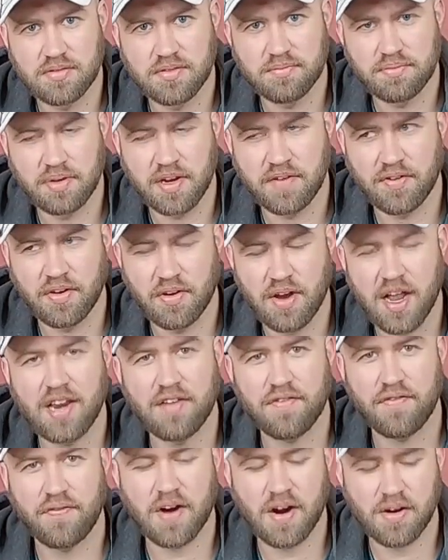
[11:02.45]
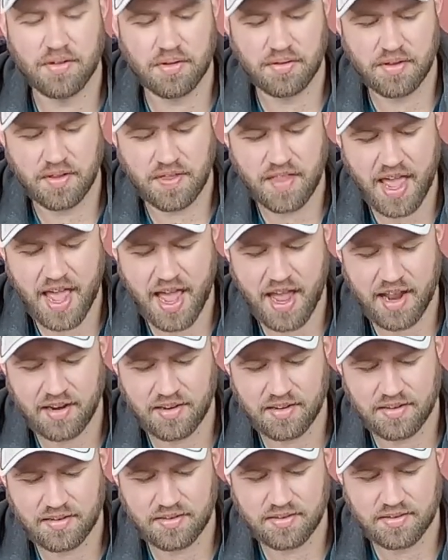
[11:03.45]
But if you're any farther than that,
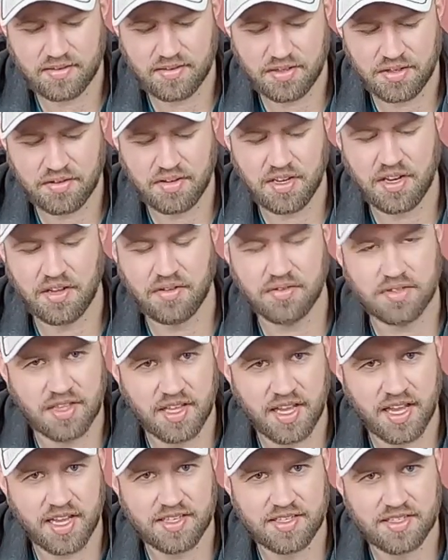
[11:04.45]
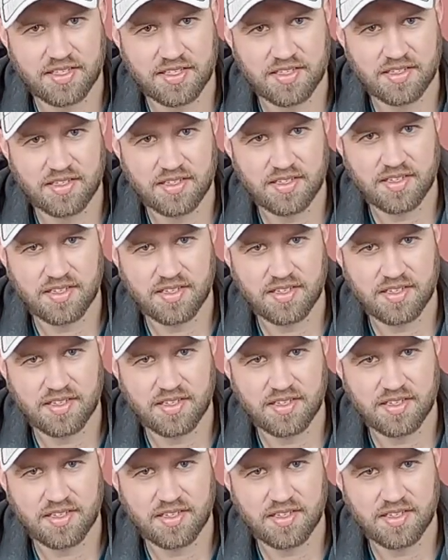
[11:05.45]
you need to use this.